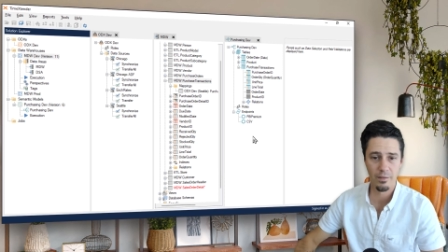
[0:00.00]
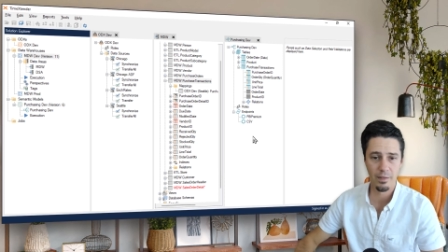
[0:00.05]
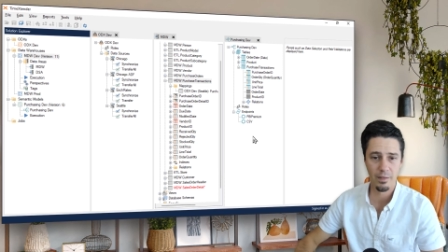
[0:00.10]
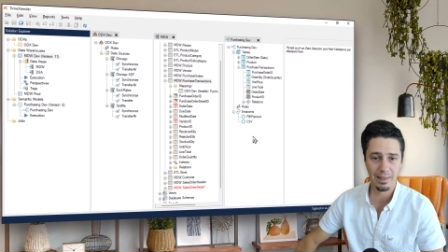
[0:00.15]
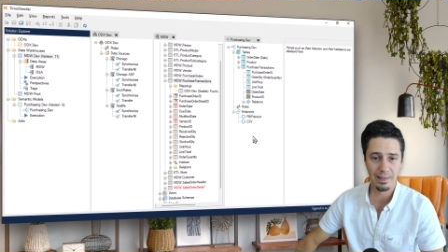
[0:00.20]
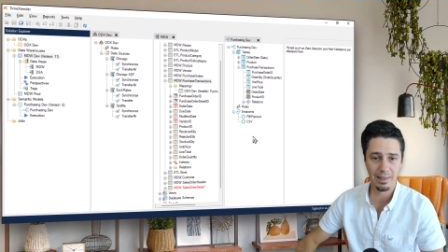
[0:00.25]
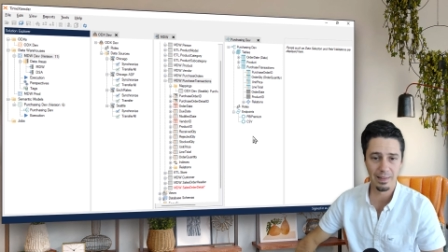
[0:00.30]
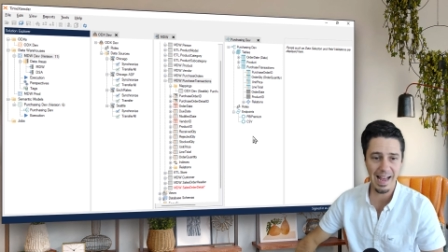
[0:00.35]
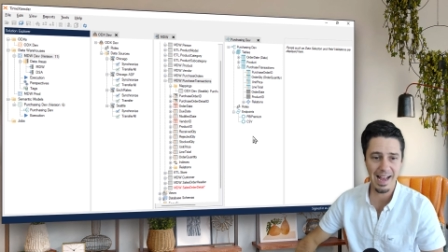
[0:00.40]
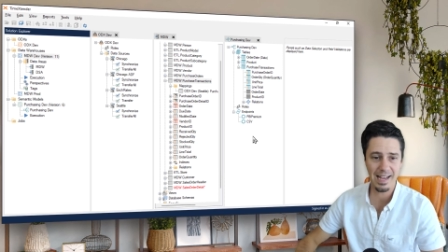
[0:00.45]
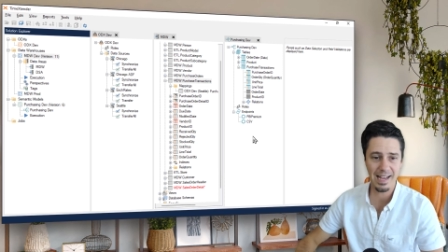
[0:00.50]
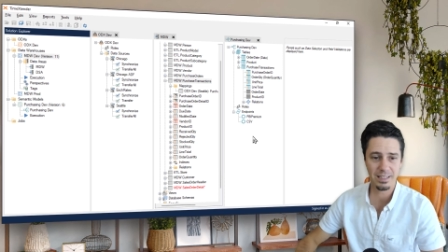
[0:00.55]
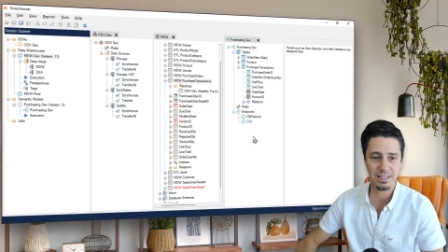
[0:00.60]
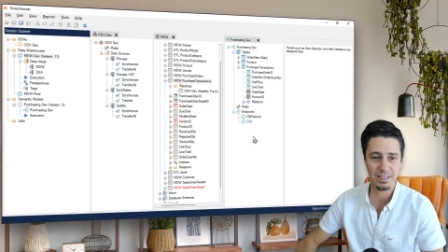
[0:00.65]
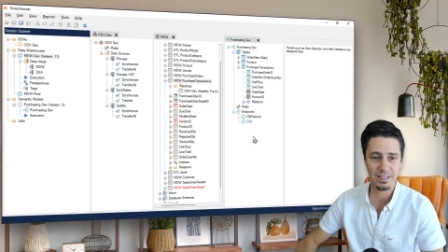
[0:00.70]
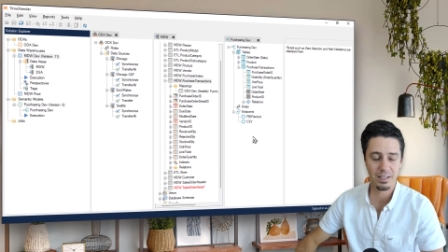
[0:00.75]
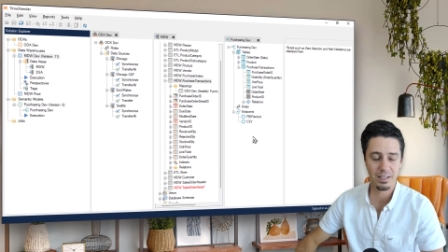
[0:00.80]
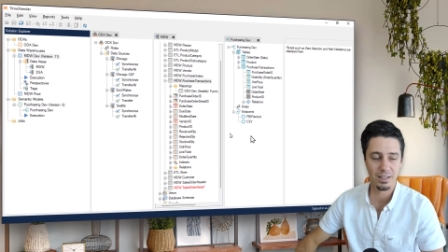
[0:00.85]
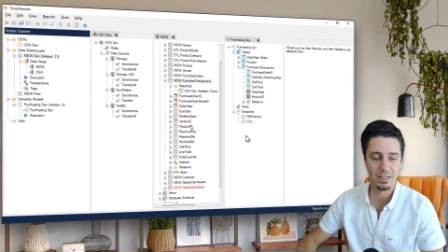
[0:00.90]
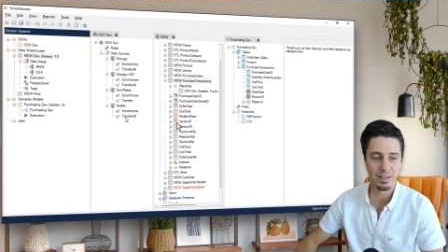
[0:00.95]

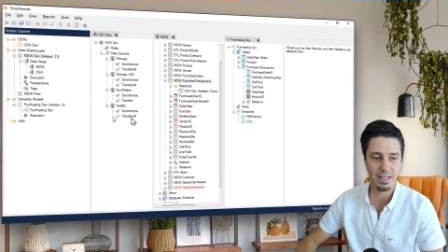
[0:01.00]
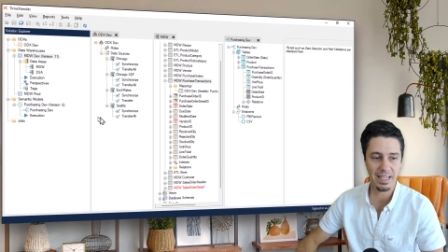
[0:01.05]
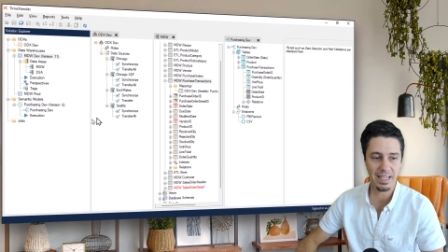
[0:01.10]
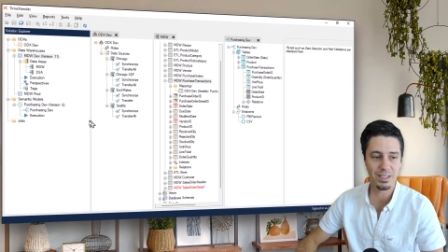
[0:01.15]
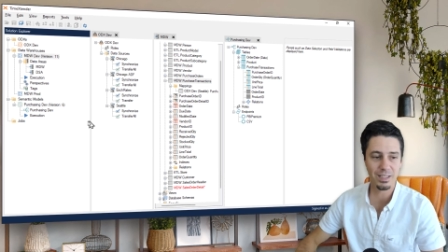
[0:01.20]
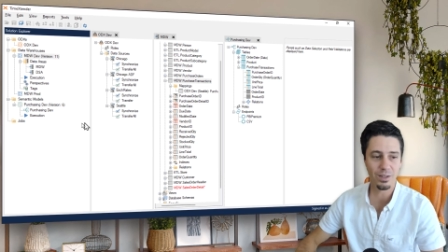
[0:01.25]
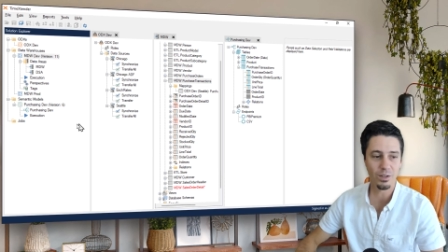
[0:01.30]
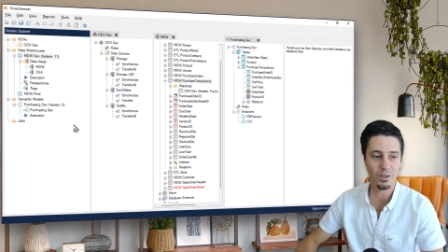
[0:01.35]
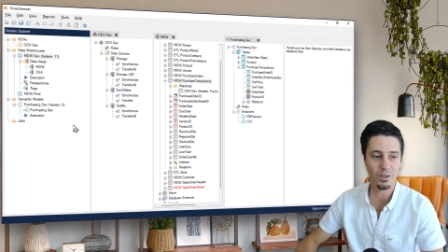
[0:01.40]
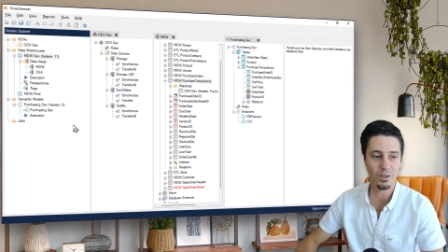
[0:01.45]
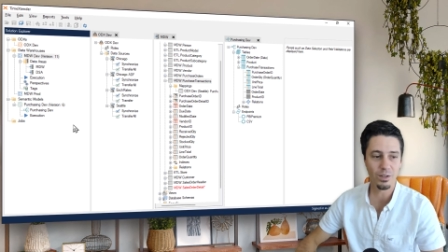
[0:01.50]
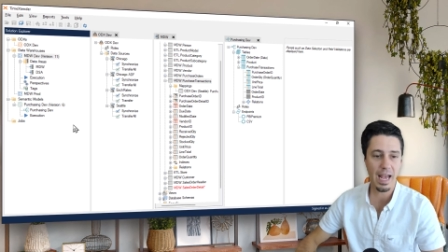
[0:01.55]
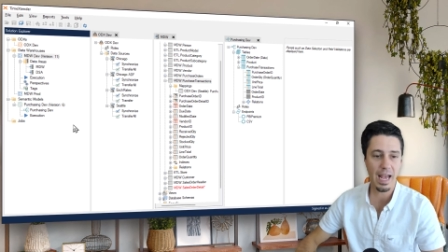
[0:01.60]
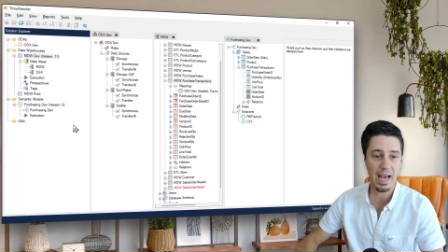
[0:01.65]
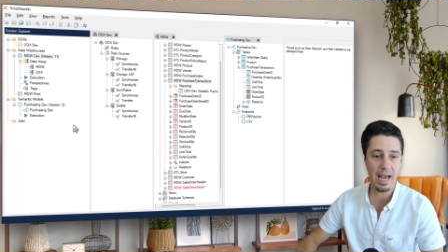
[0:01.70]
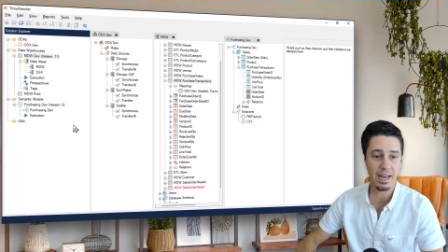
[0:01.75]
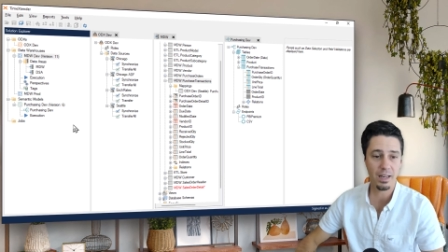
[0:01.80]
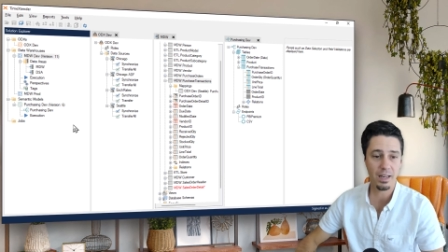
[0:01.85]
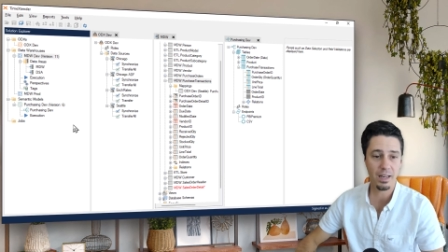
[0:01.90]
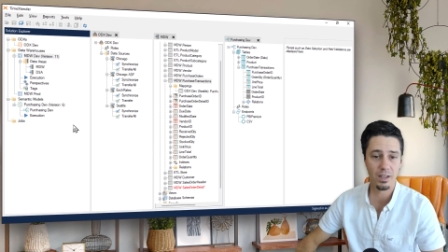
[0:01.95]
Last, let's look
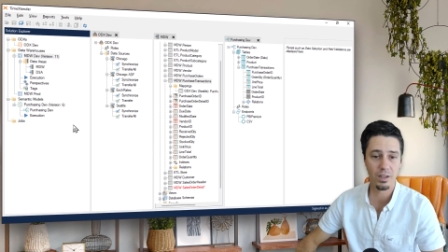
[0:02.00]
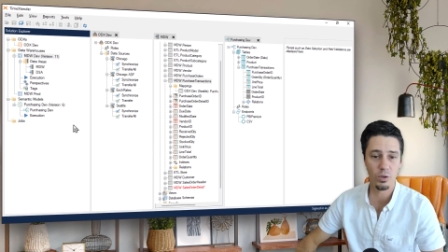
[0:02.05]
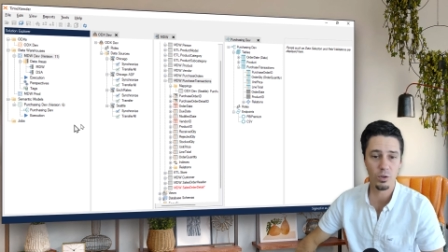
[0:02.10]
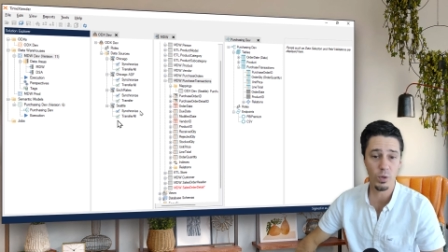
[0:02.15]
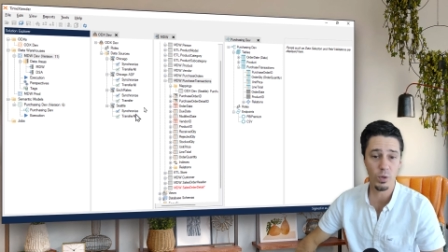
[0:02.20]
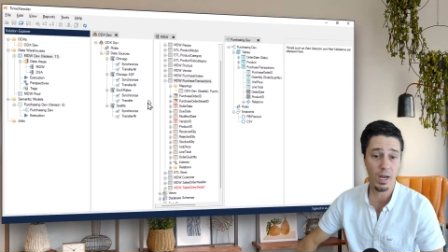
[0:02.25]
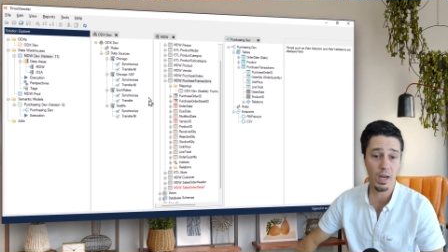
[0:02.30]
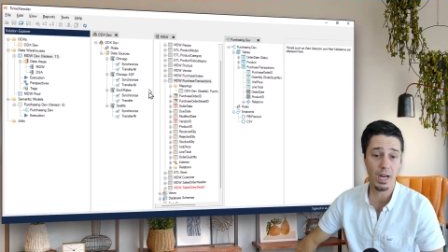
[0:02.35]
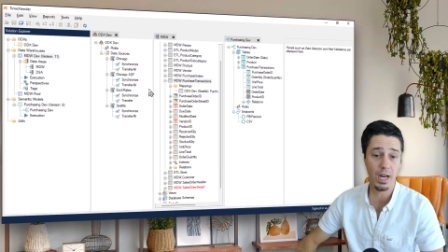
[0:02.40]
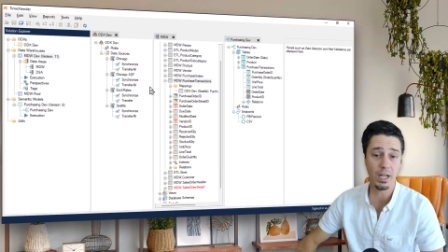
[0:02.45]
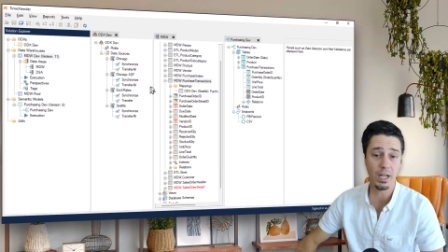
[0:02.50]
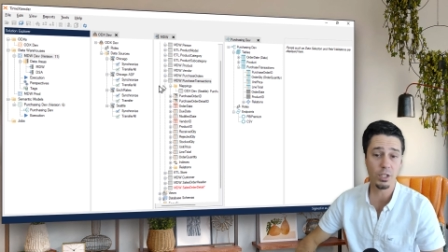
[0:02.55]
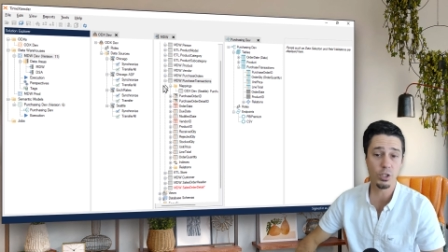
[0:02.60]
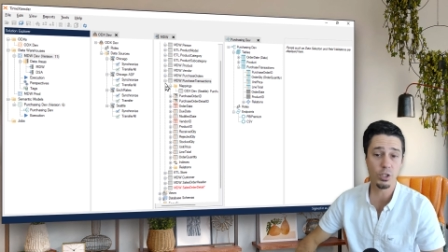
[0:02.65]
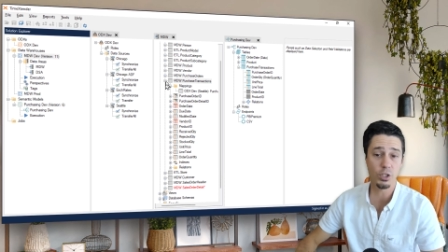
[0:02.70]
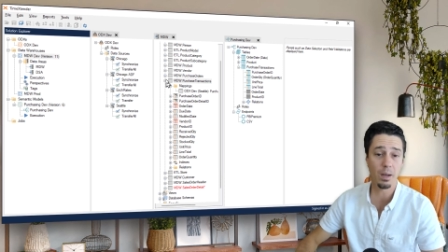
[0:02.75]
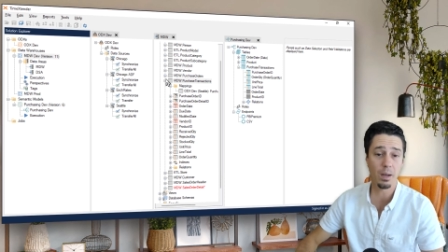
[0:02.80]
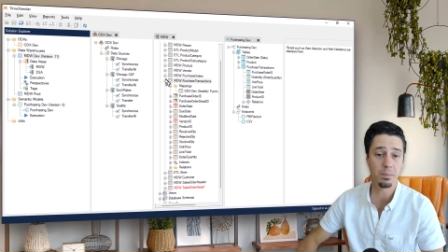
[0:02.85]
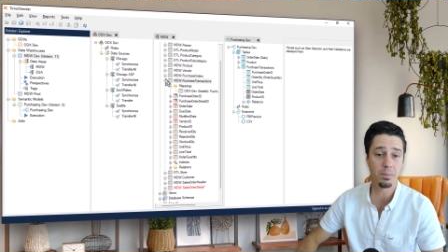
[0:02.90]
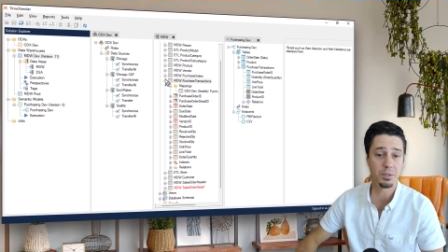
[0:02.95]
at creating
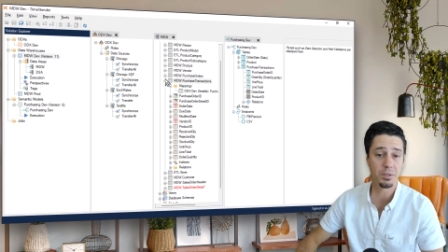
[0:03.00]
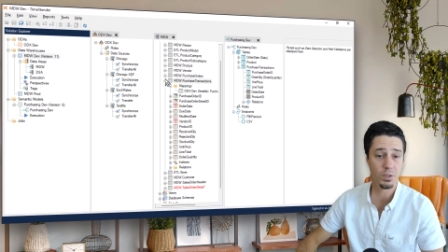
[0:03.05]
jobs.